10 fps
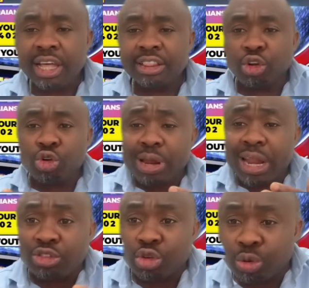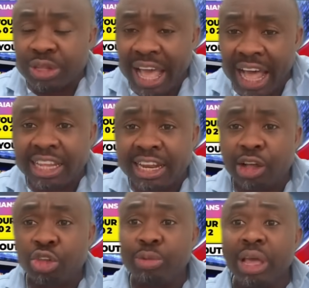The woman and Tolu, they had an
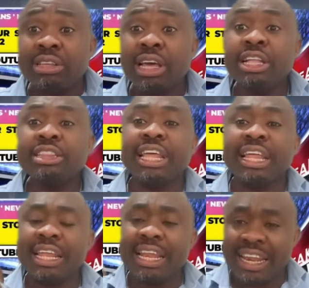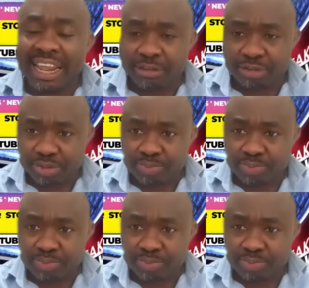argument, they left.